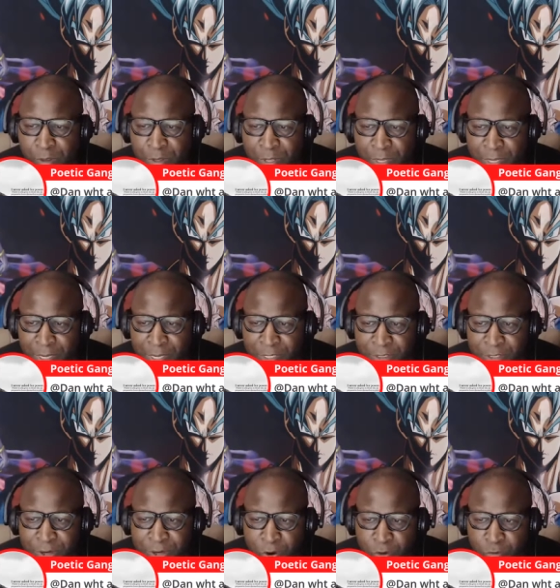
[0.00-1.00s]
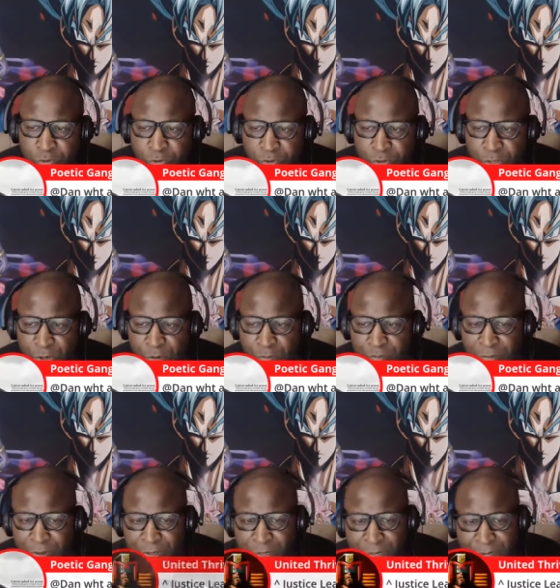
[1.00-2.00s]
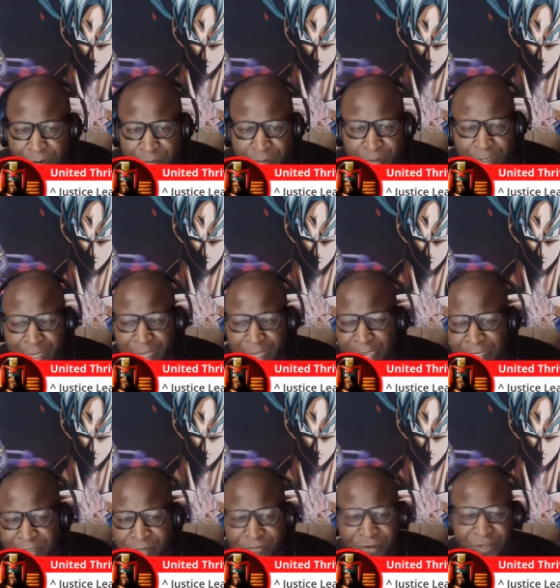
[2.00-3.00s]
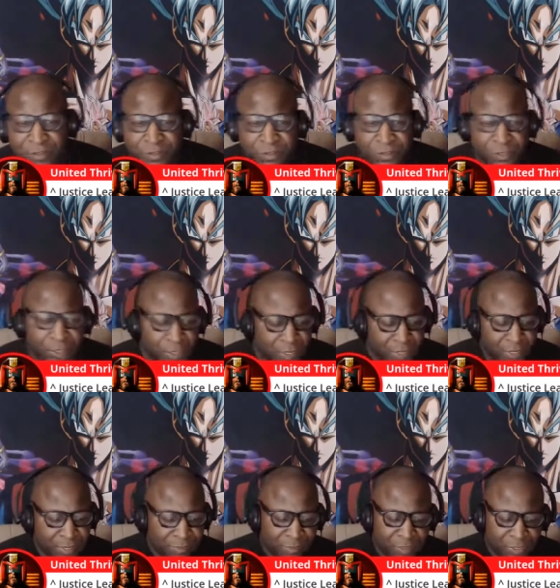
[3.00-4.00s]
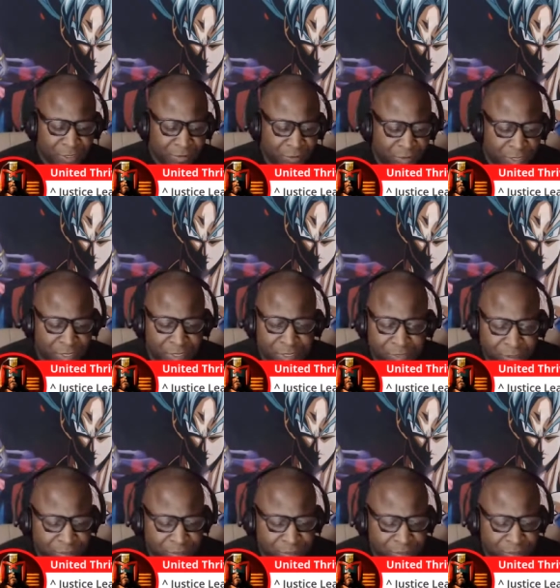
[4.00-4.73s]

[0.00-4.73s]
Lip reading: He's a little old too, though, but he has the features. Let me see what his